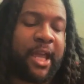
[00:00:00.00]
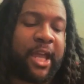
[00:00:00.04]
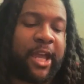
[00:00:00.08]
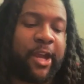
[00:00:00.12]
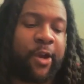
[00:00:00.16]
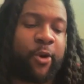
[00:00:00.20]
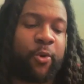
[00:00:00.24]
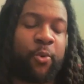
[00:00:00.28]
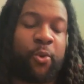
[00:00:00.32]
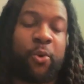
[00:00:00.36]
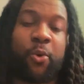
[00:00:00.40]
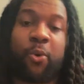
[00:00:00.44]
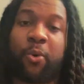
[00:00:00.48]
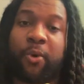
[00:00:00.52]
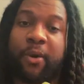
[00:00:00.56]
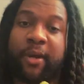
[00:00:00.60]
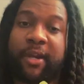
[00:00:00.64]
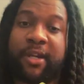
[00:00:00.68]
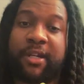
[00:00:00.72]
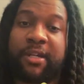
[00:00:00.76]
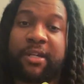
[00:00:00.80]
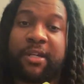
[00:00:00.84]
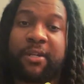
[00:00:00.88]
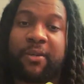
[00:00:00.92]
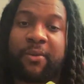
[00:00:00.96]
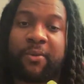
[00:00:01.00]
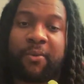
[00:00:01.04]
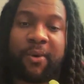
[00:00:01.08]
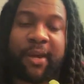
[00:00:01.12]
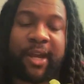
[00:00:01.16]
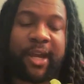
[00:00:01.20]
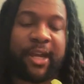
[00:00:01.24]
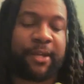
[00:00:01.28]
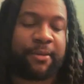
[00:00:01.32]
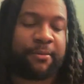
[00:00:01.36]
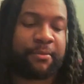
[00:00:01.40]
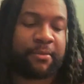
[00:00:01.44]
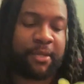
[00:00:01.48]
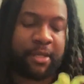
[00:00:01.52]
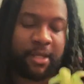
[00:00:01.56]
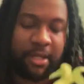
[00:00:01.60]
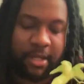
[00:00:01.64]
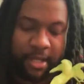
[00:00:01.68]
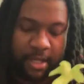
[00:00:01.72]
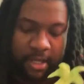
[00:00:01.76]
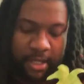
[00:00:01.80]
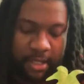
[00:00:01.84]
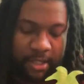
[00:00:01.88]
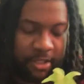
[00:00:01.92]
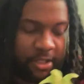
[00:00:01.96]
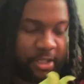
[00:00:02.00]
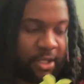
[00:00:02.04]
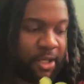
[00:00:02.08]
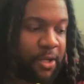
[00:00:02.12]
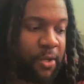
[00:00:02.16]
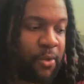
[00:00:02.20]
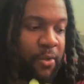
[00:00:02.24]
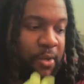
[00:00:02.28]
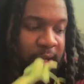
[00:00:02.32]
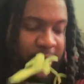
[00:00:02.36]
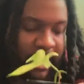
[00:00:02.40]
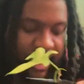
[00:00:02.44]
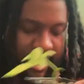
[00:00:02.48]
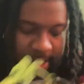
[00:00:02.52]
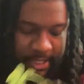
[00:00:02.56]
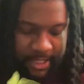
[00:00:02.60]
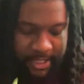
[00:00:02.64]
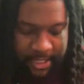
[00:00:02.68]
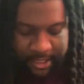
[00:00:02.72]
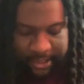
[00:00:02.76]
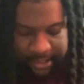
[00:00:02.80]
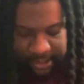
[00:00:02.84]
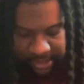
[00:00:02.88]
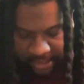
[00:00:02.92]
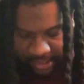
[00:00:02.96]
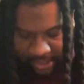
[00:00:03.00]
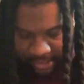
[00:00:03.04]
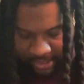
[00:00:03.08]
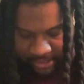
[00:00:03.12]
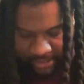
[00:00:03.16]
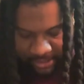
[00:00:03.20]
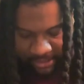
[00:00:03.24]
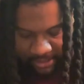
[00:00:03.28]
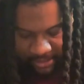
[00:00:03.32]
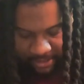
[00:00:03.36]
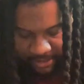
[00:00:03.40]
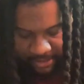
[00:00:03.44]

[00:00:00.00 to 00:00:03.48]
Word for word: aroid, right? So I got this.